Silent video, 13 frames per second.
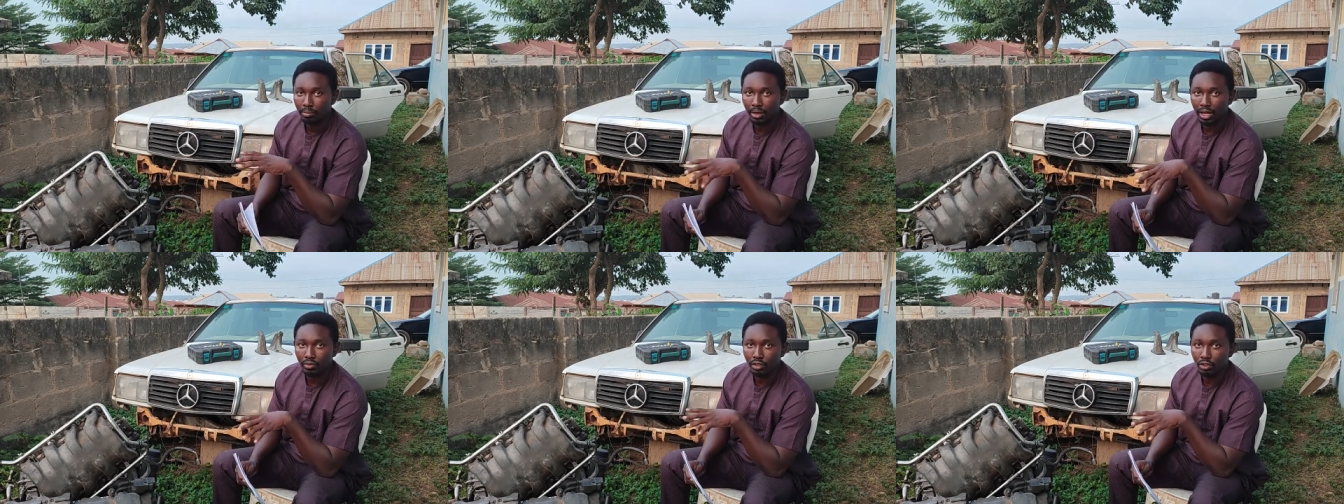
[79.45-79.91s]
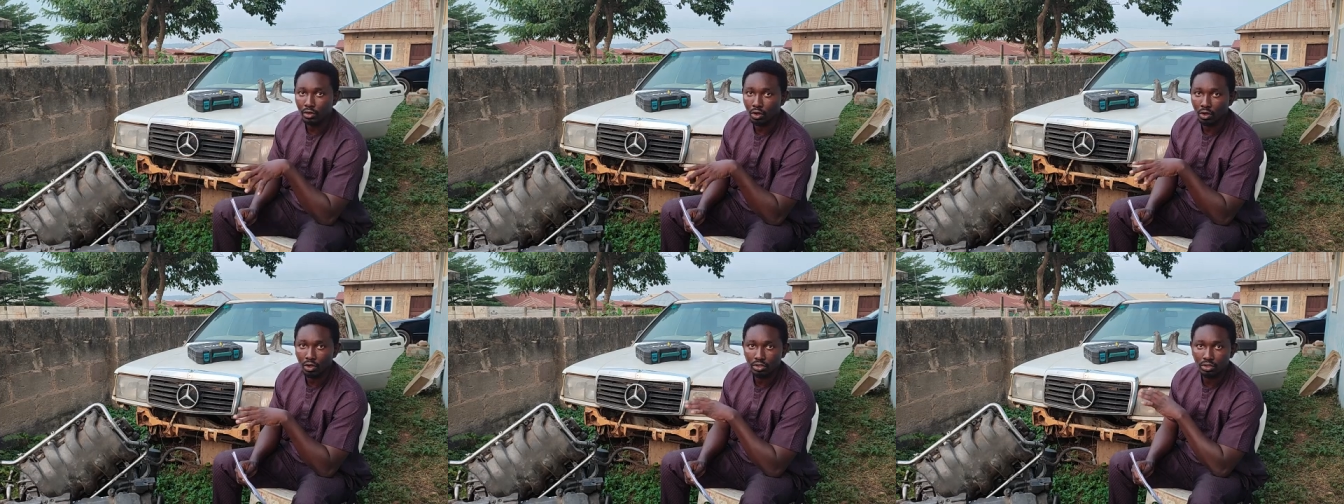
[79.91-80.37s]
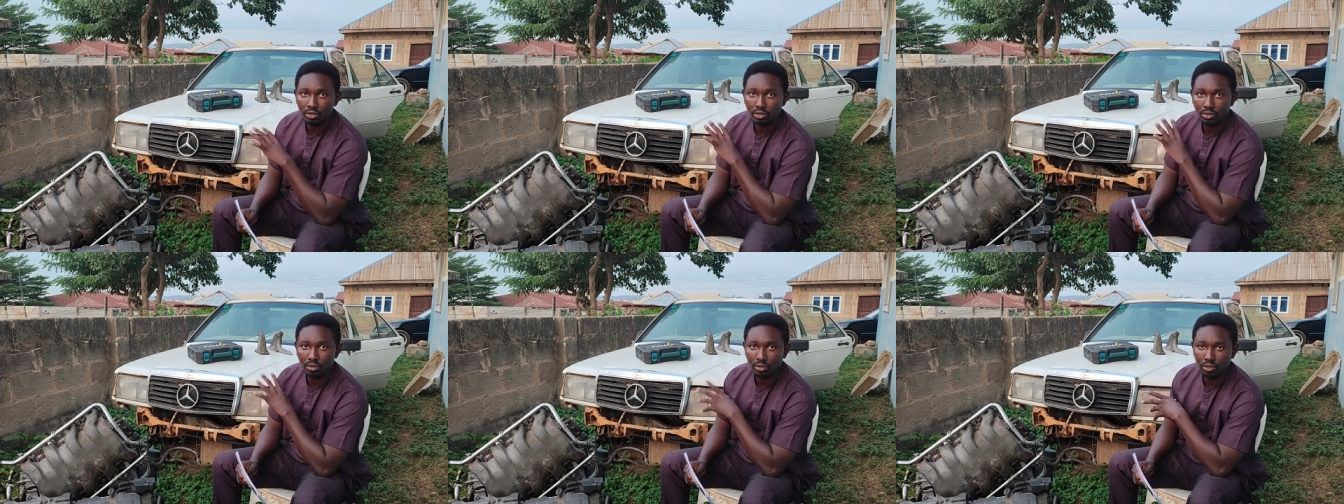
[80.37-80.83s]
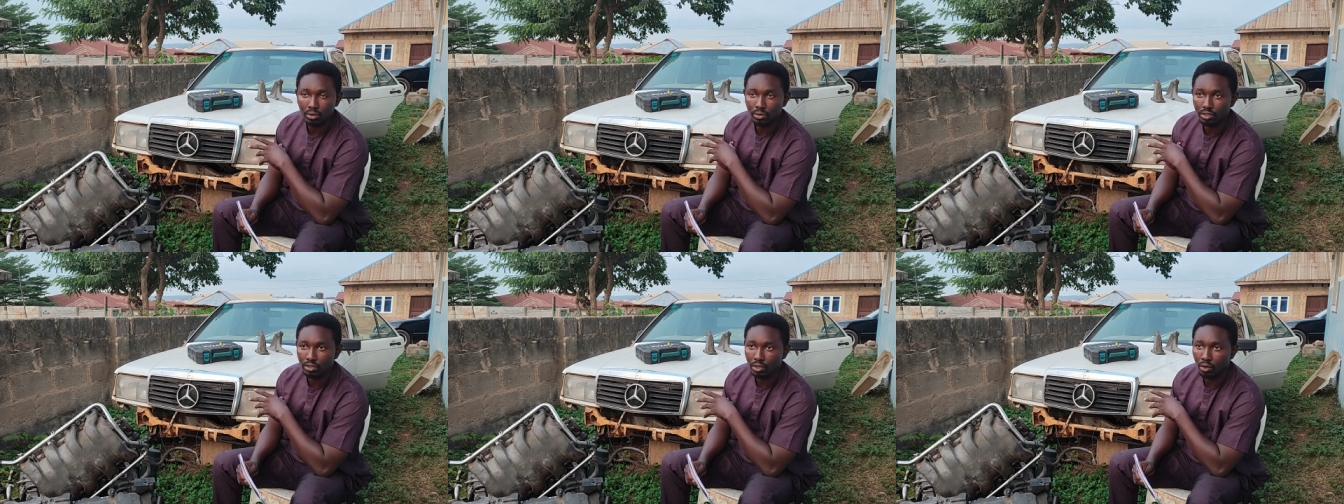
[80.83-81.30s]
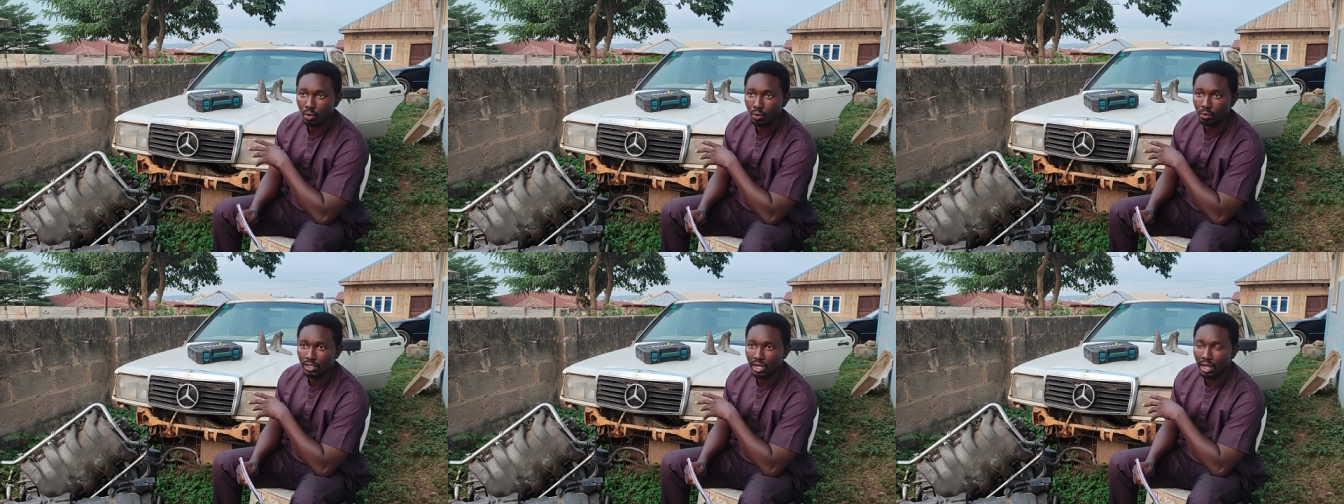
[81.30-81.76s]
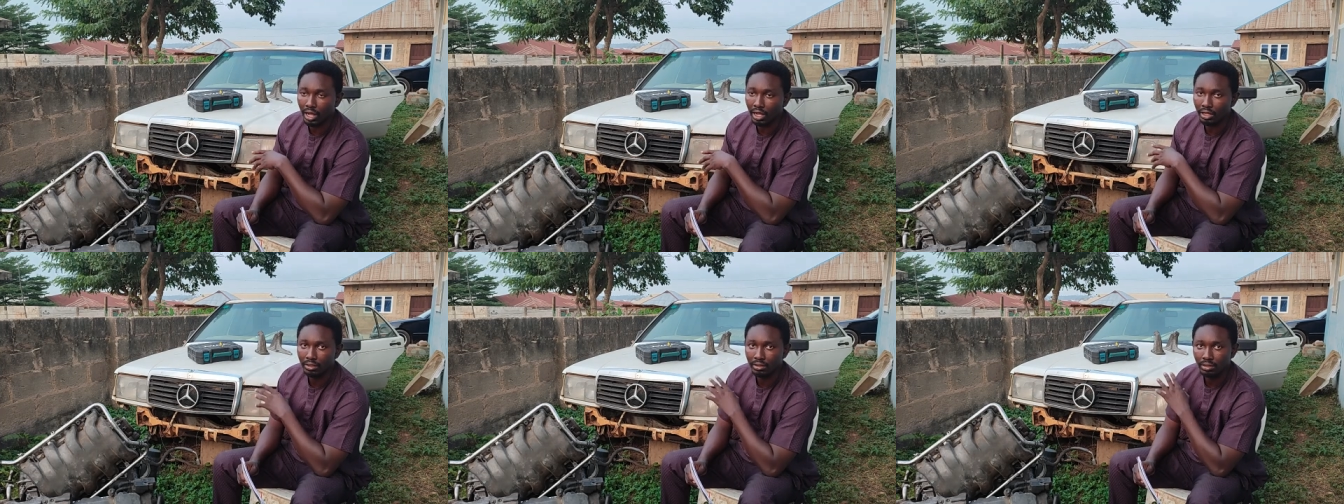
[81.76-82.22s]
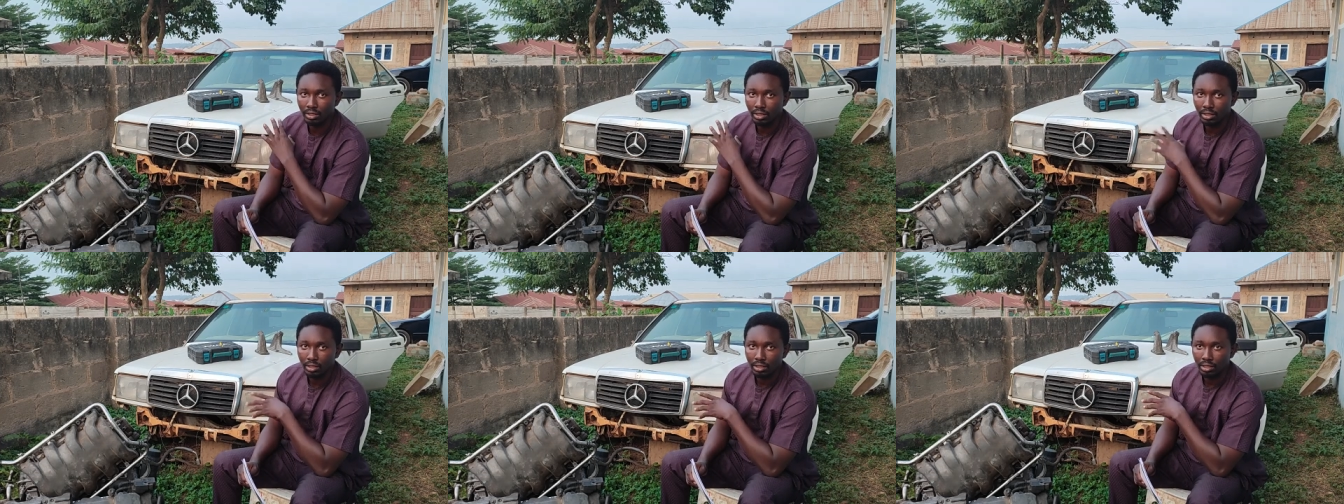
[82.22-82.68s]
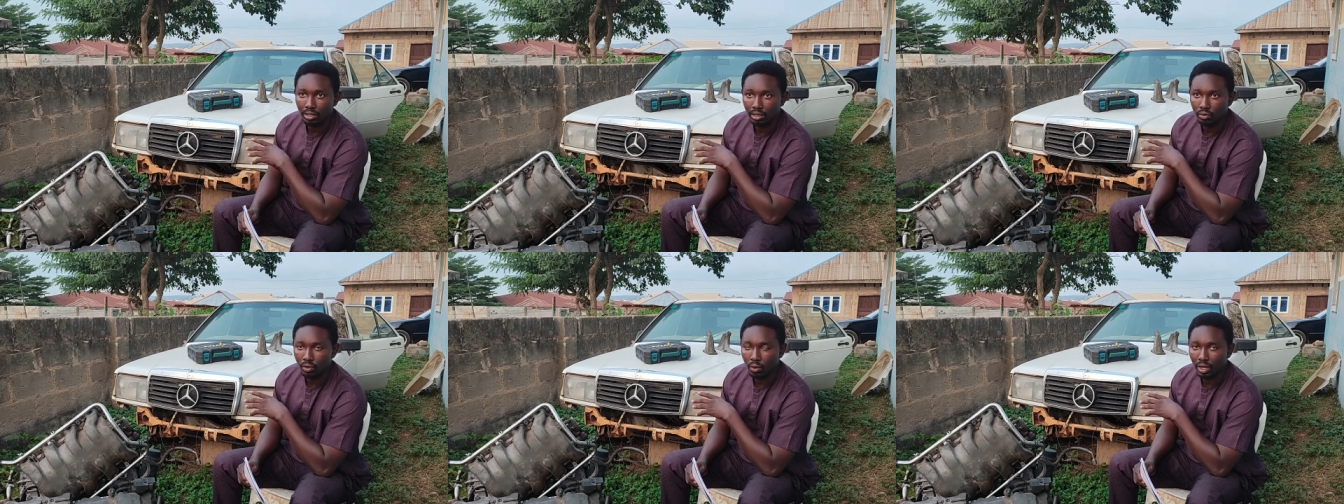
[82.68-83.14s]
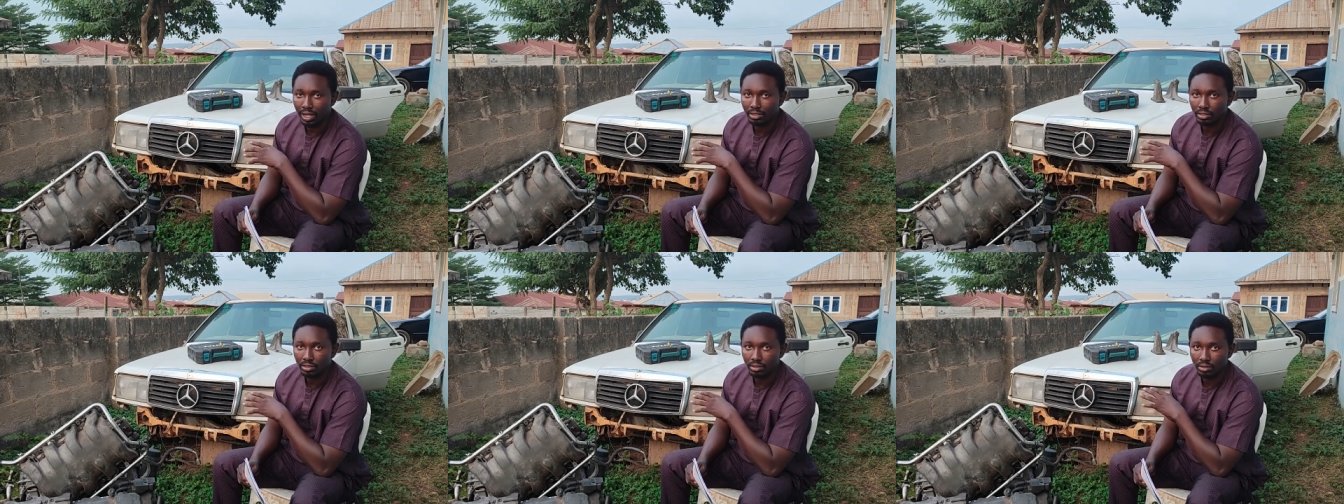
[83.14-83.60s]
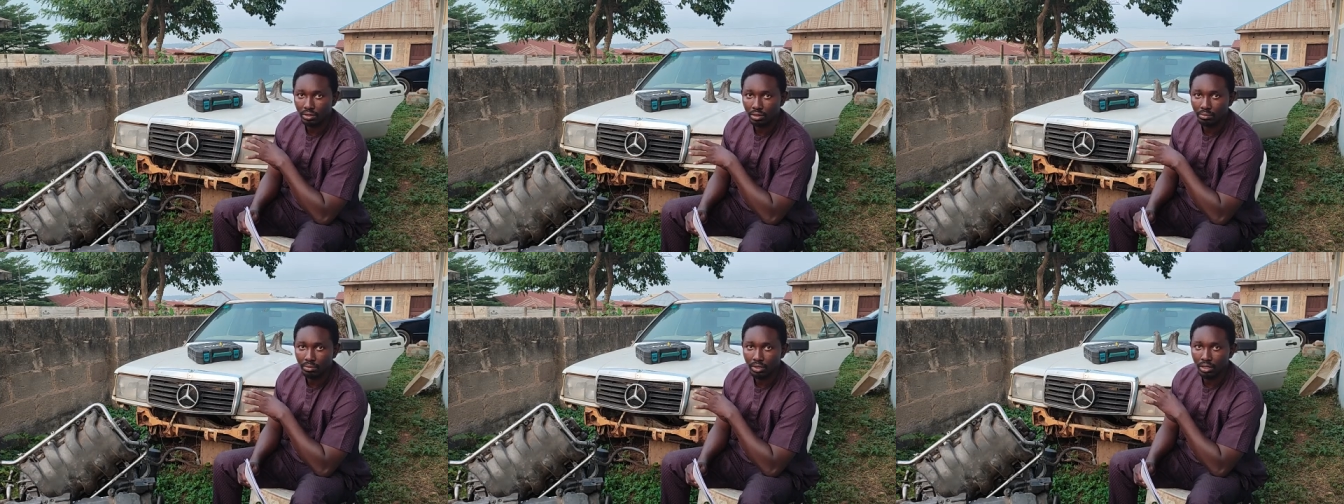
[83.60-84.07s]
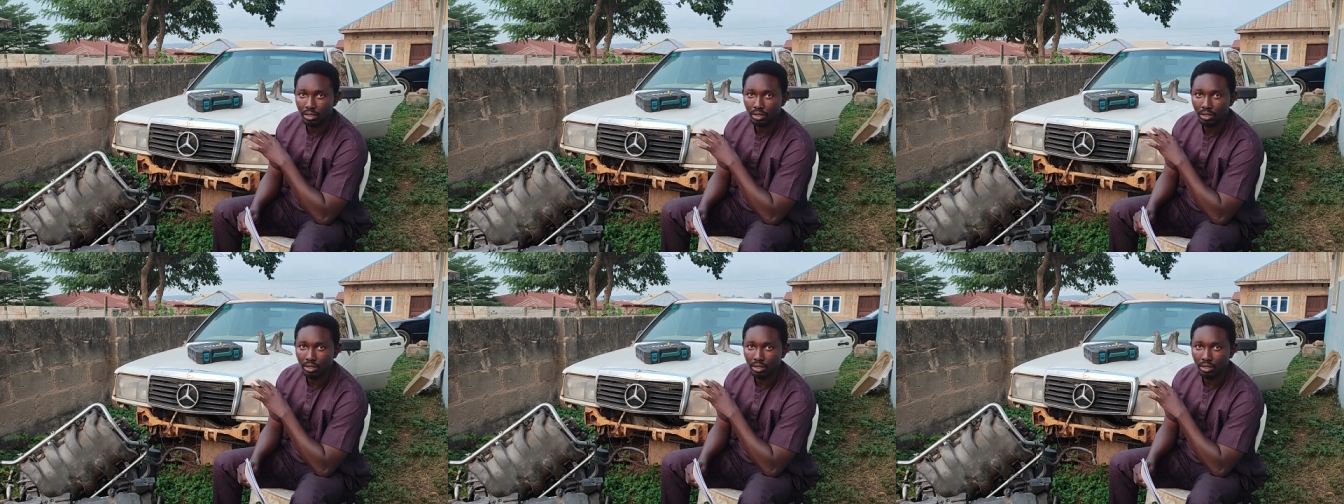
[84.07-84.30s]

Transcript: Part of the cost, you know, this is an old car, requires some